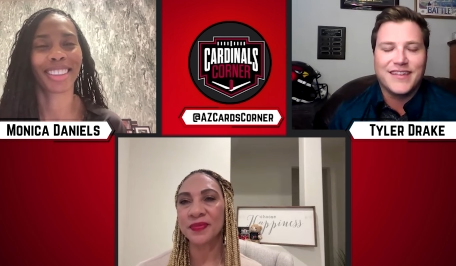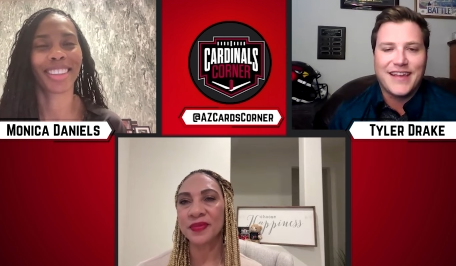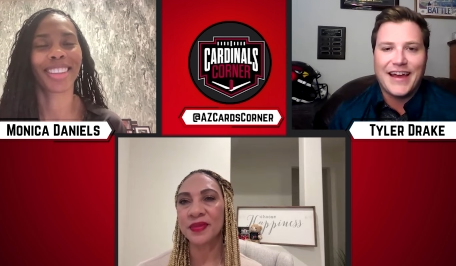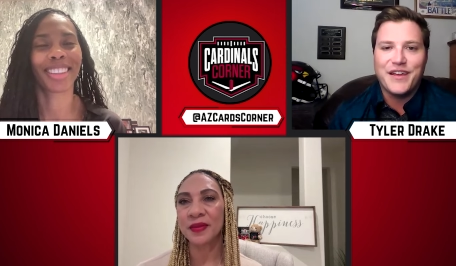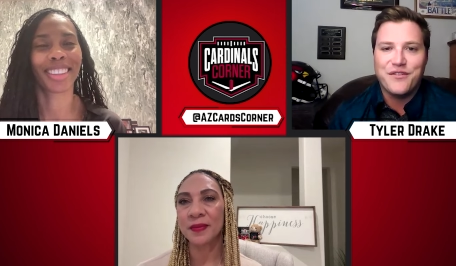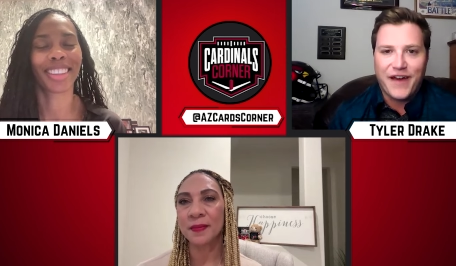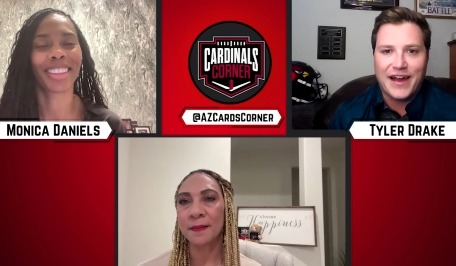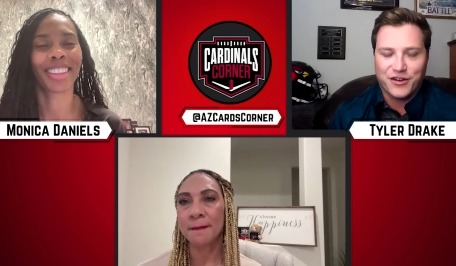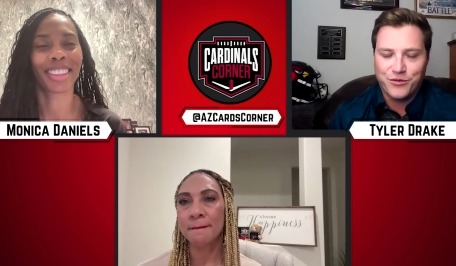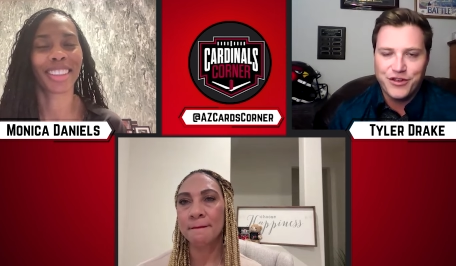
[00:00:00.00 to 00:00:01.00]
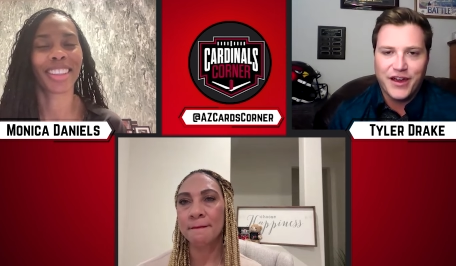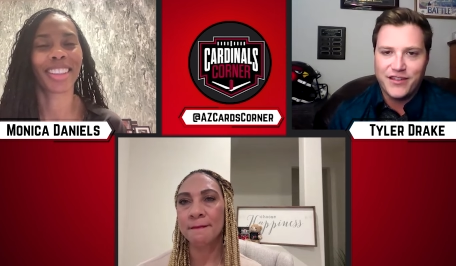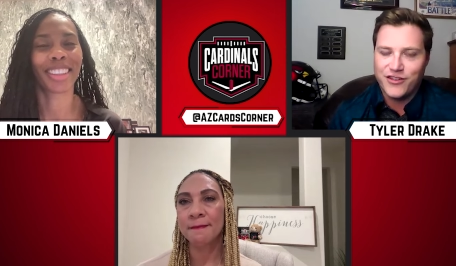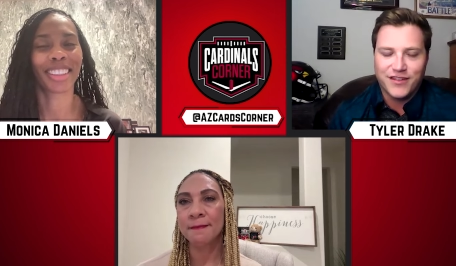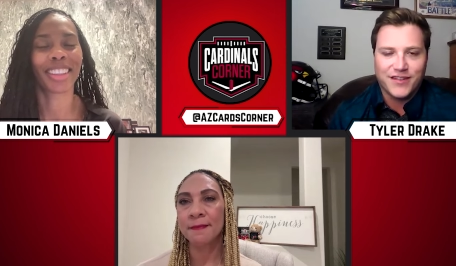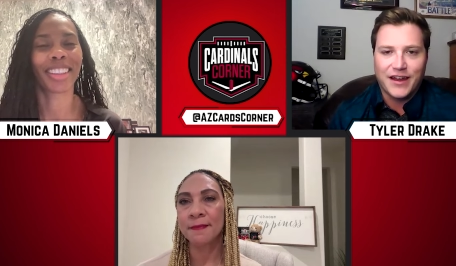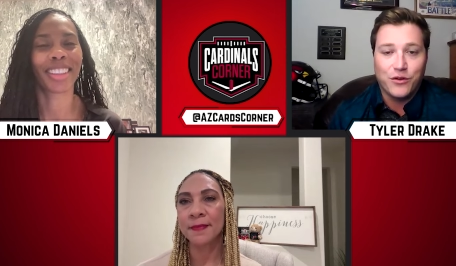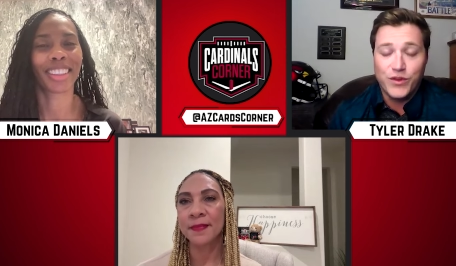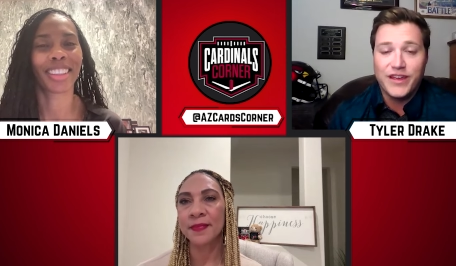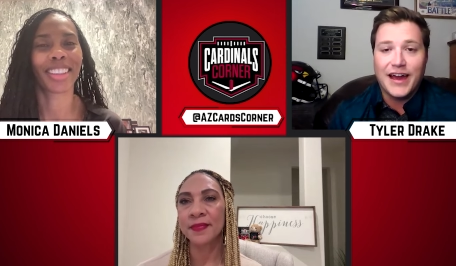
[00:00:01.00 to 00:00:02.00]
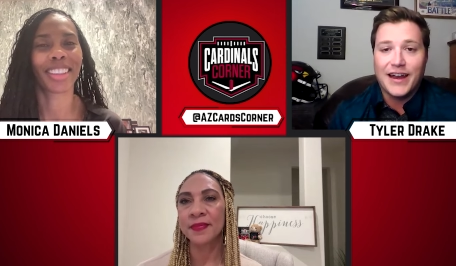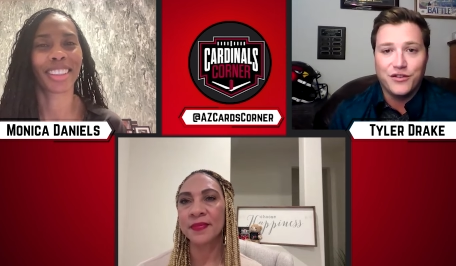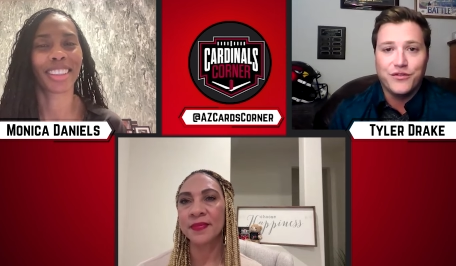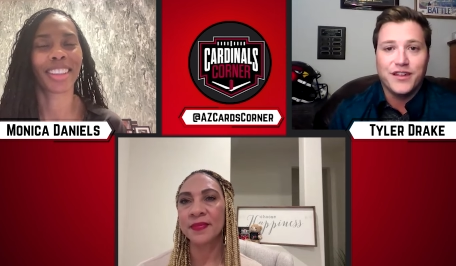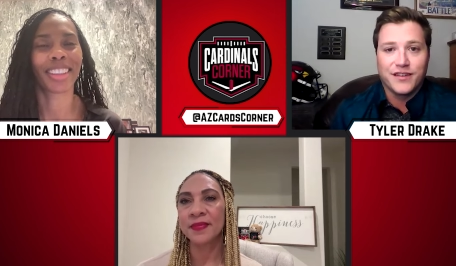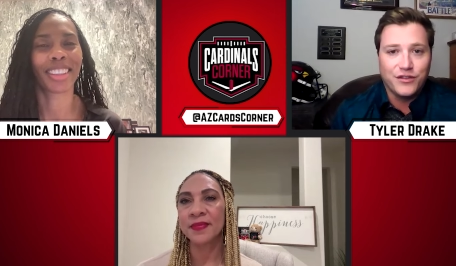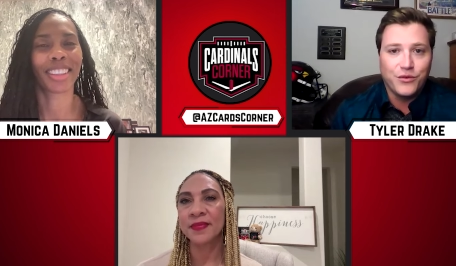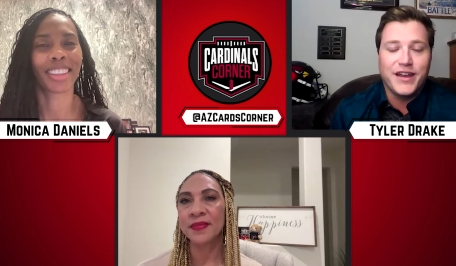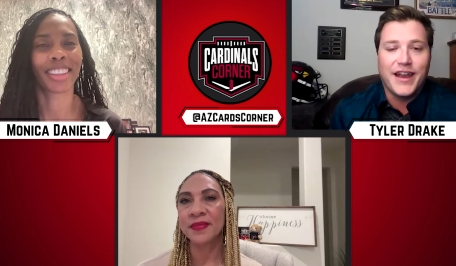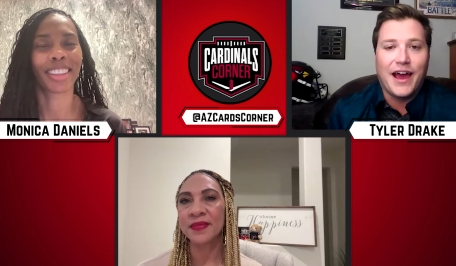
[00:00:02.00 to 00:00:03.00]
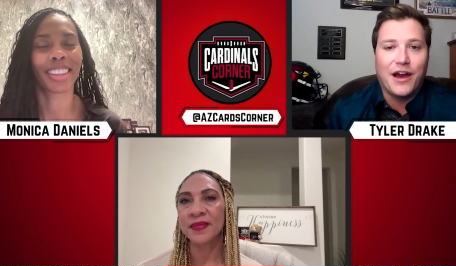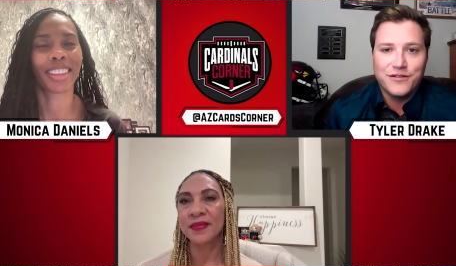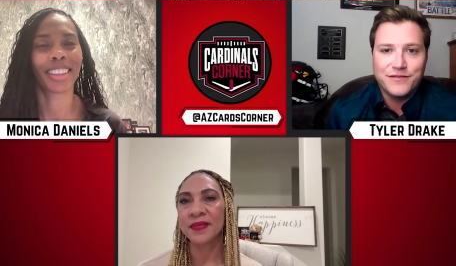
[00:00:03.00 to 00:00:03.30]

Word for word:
Speaker 1: deciding factor where you guys just decided we got to do this and do it now?